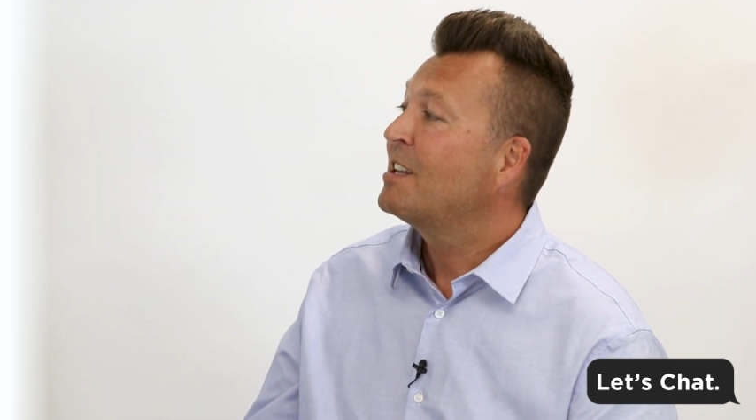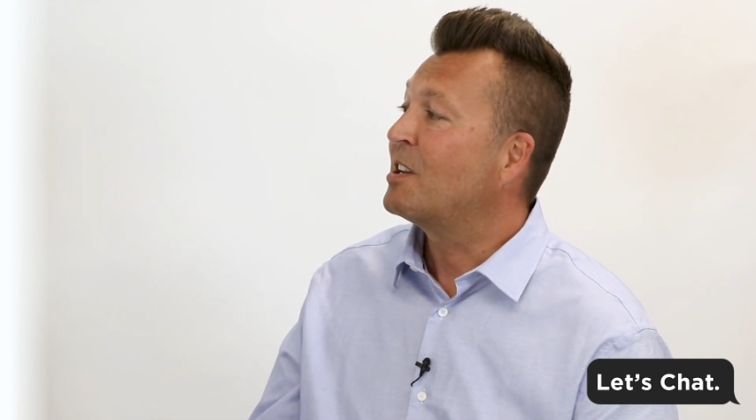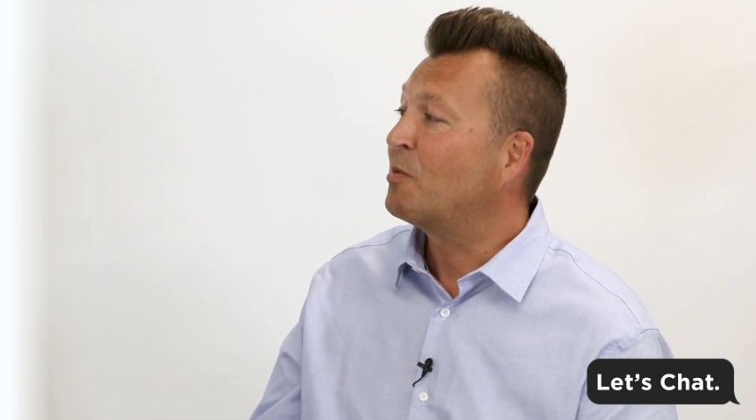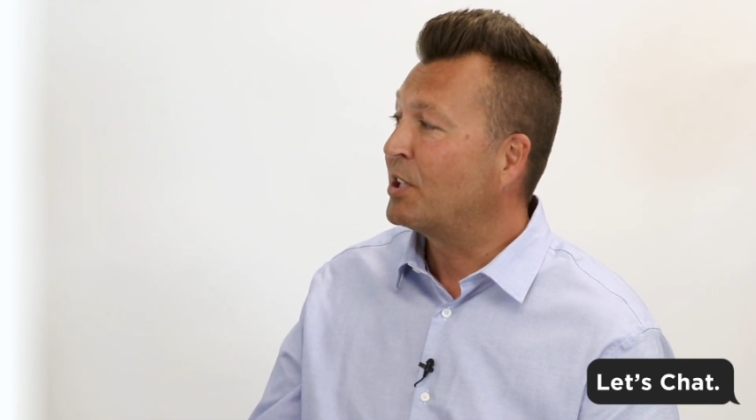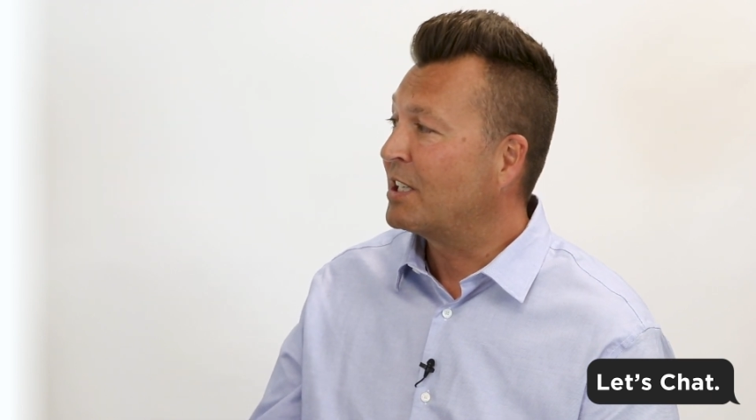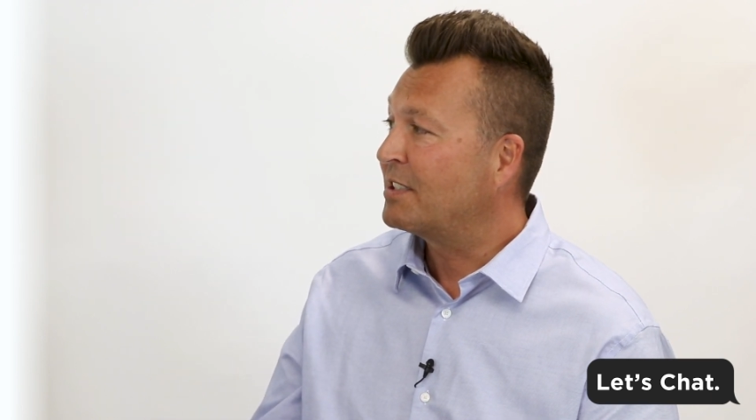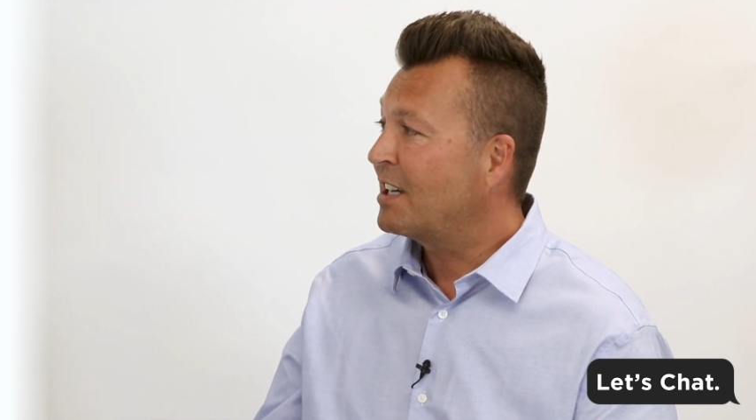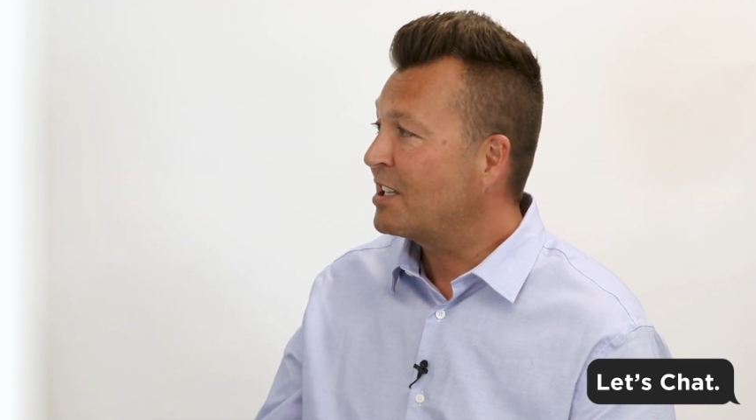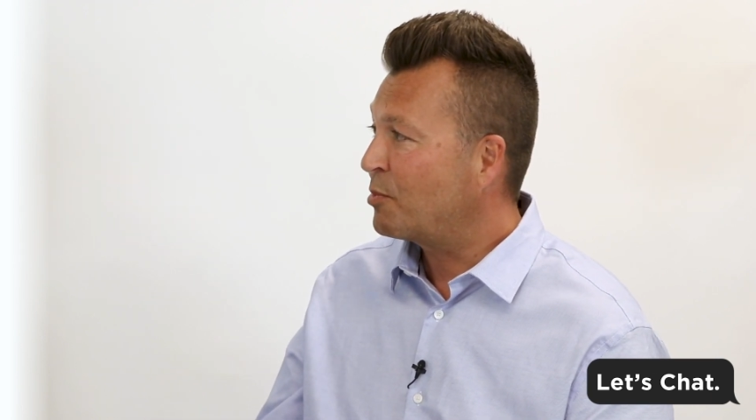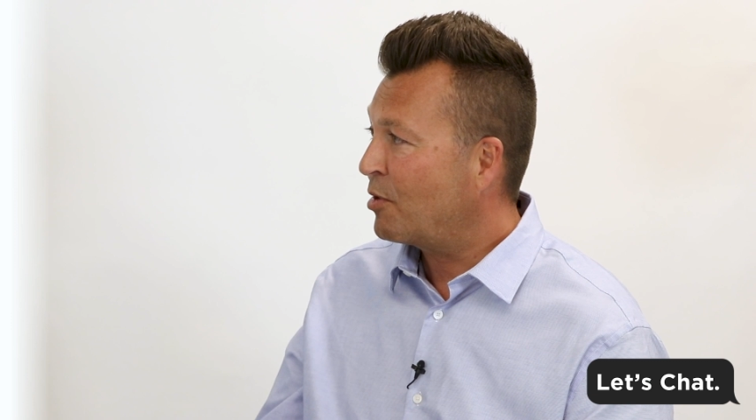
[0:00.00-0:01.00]
And when that
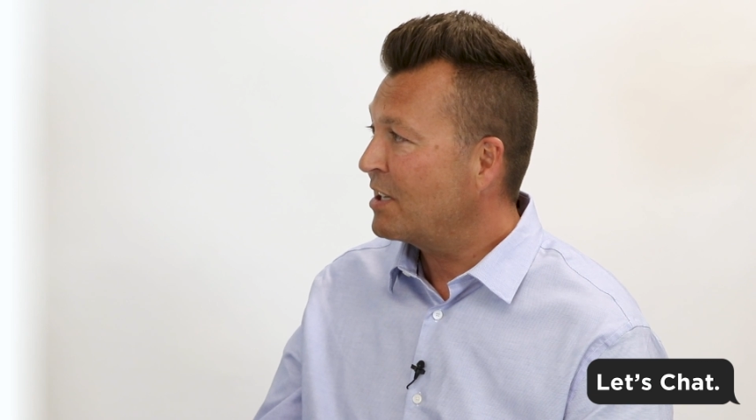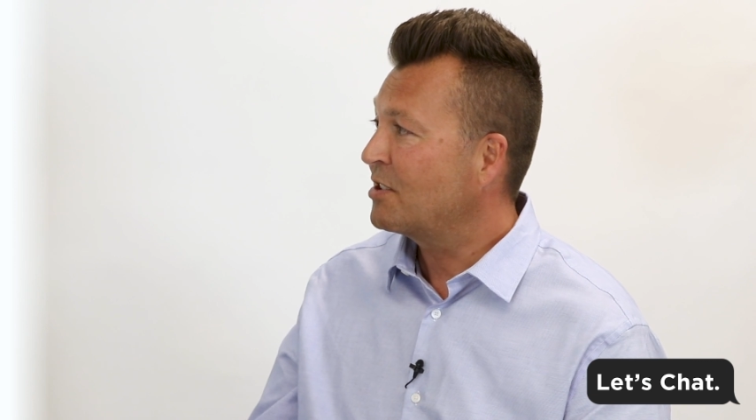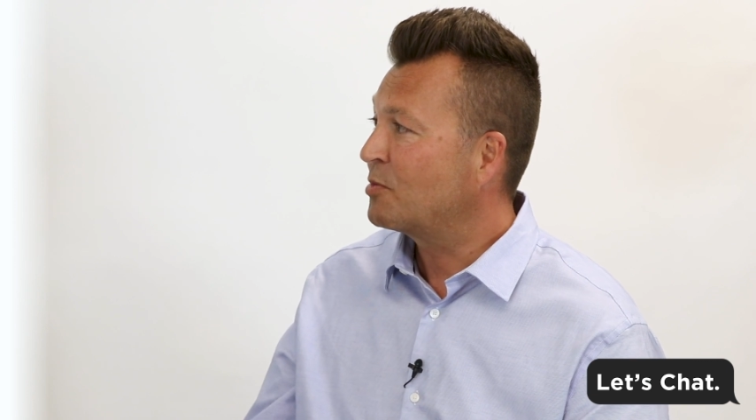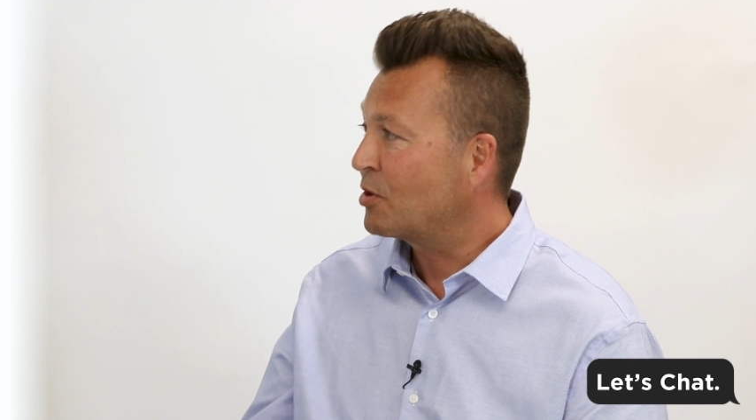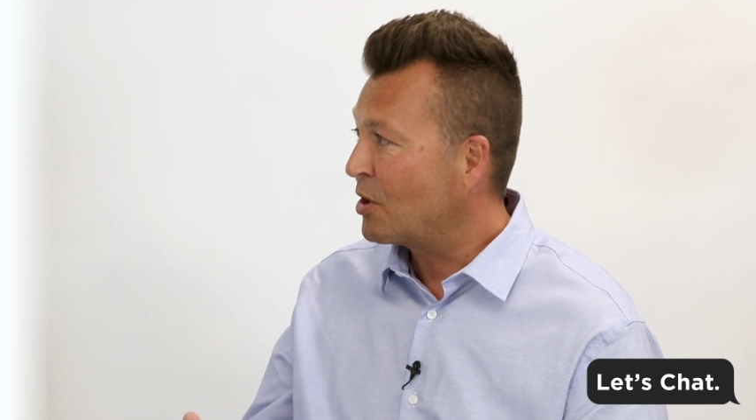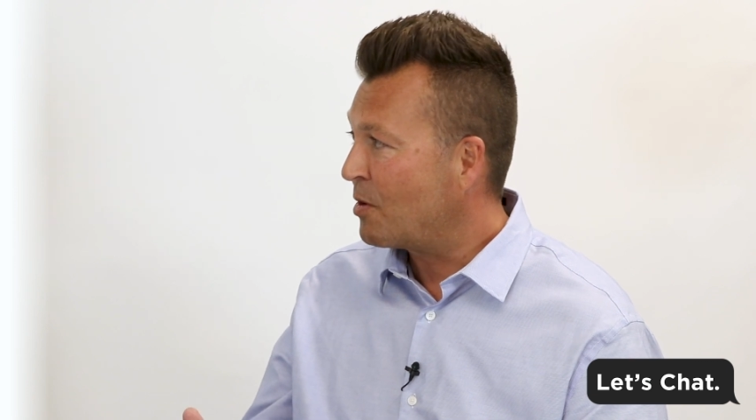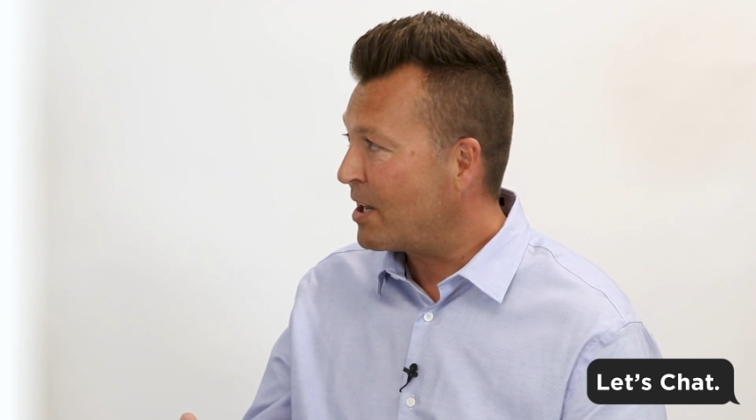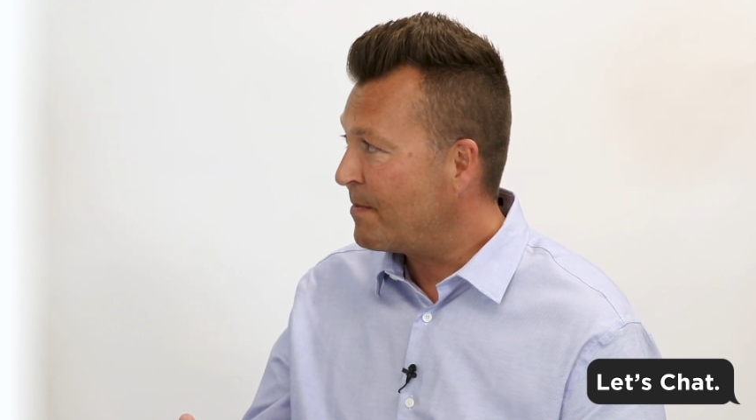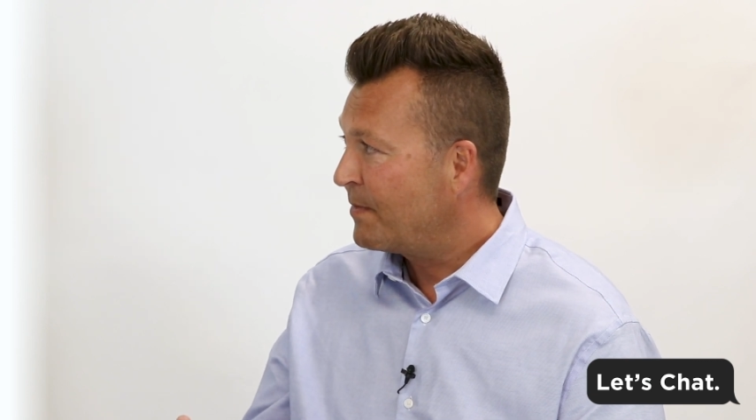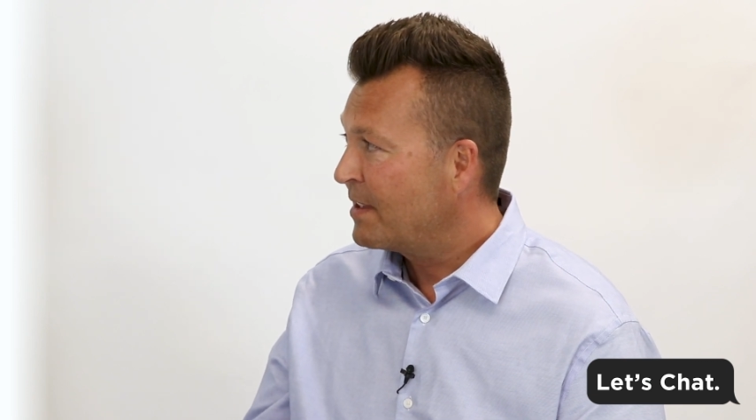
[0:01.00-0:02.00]
does, prices will go
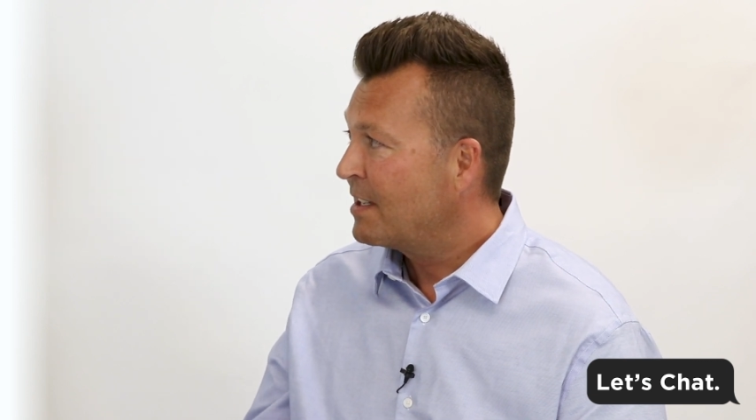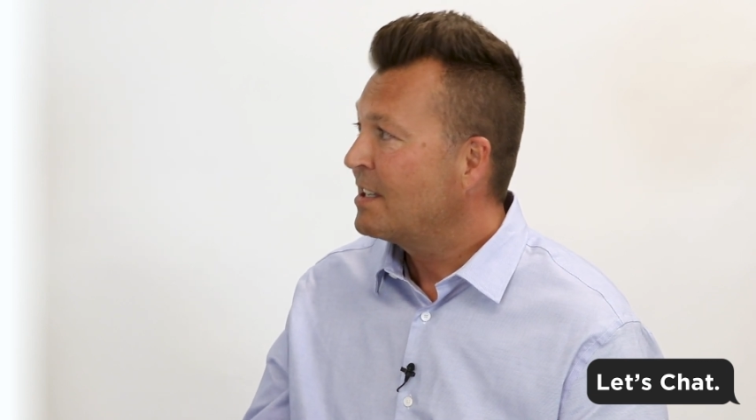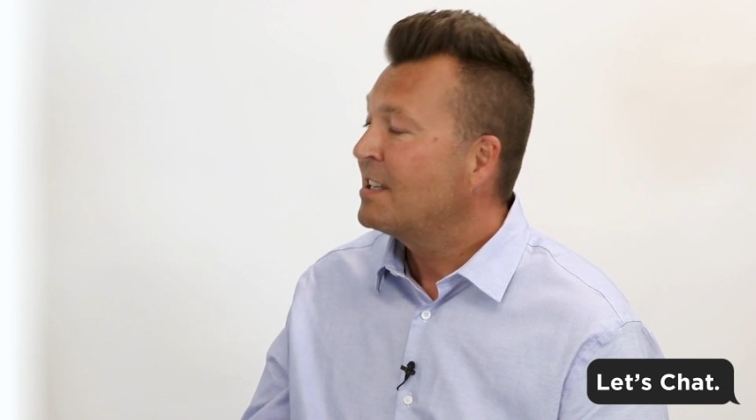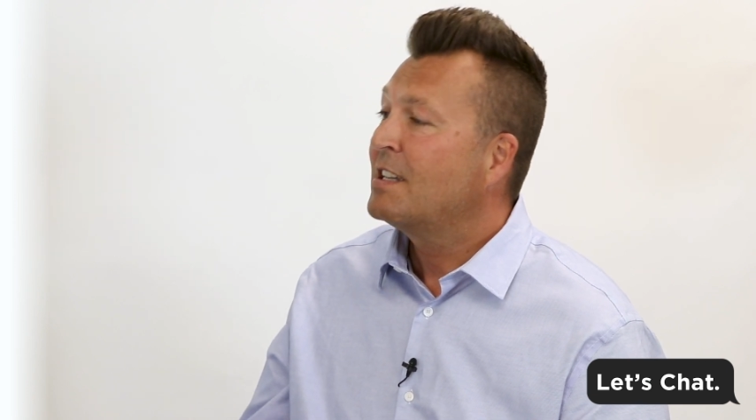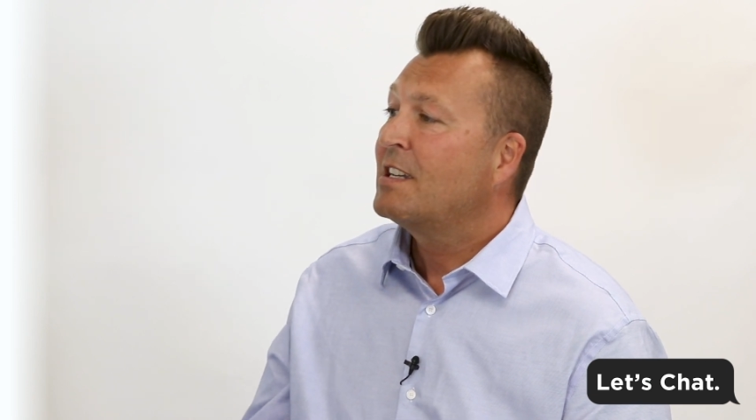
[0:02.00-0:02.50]
up. Yeah.